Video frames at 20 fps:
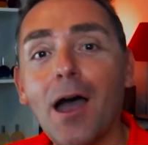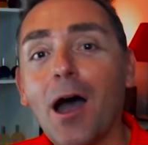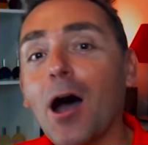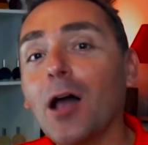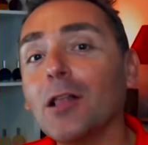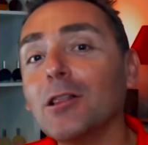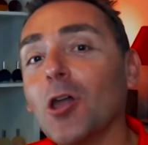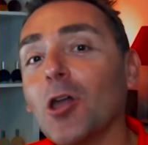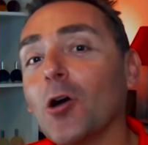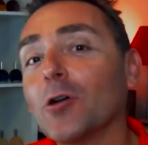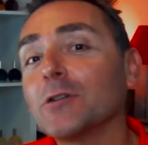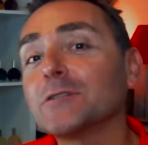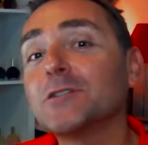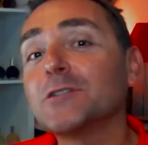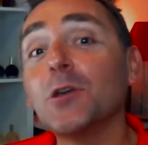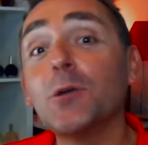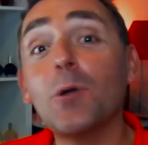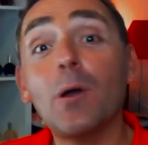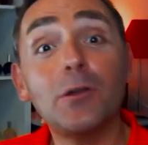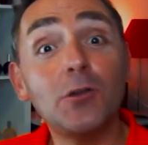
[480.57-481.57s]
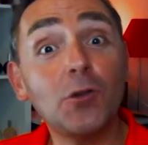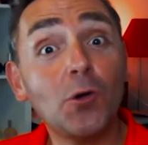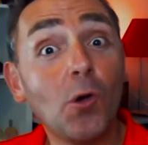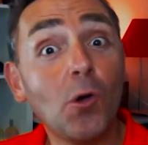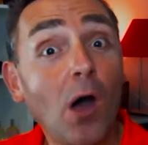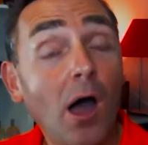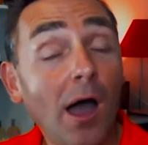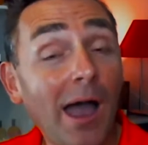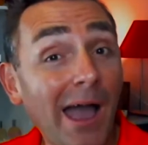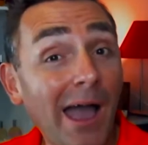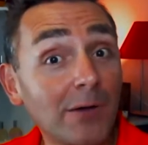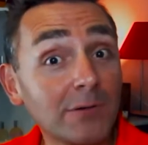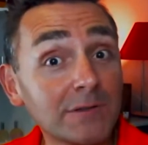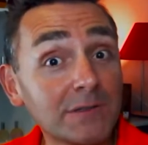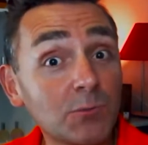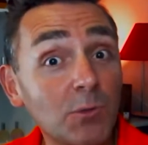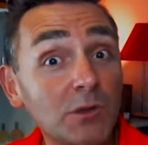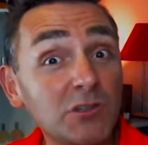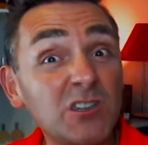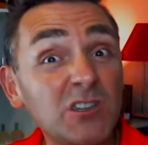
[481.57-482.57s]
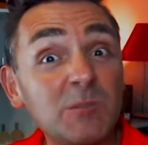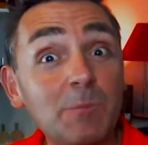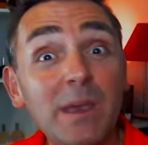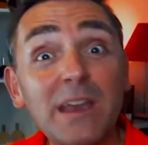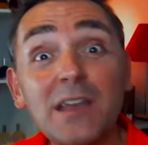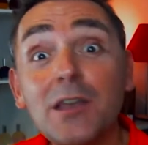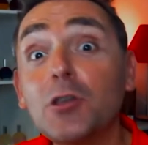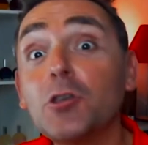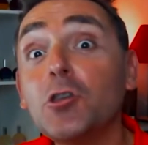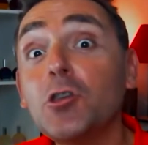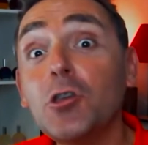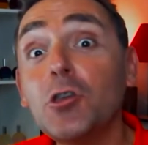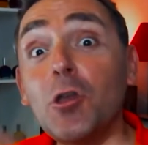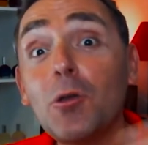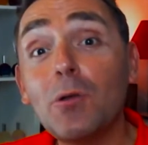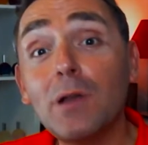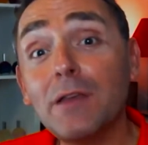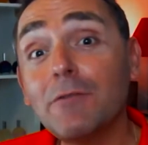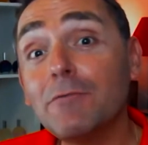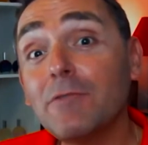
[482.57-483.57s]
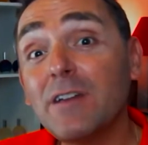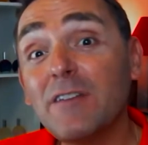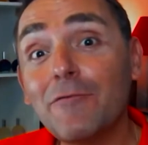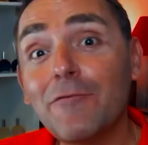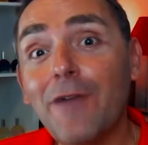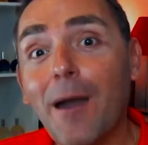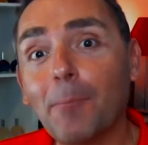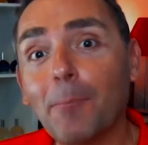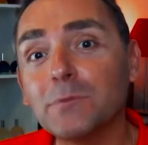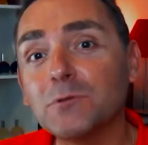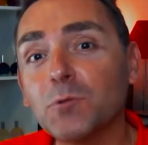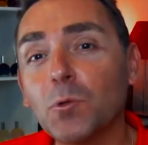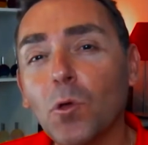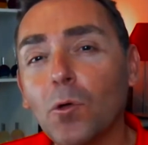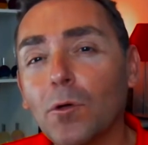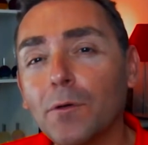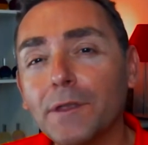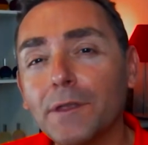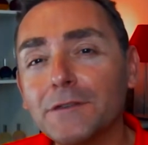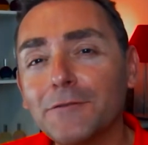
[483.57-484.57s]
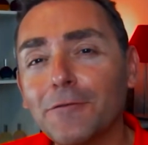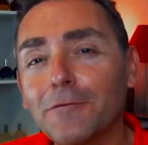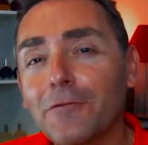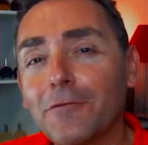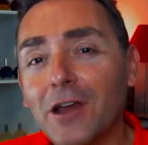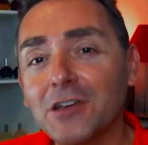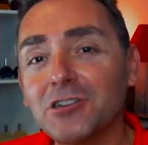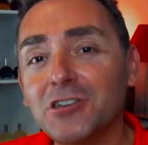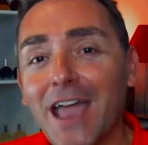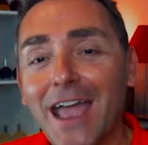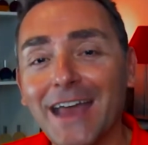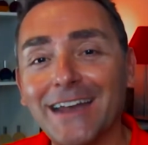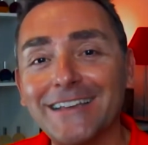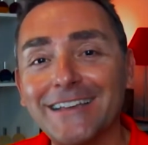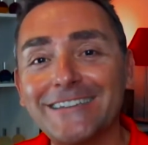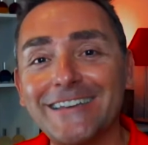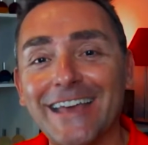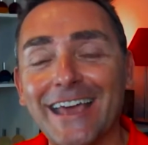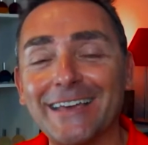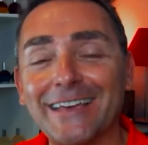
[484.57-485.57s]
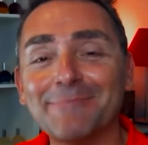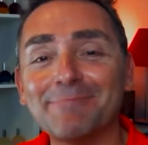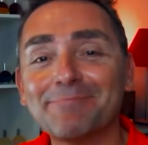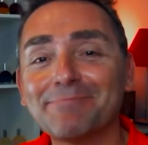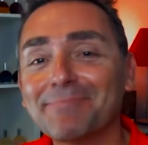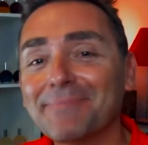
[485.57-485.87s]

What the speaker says: along to your house, which has been newly revamped with all this fresh energy,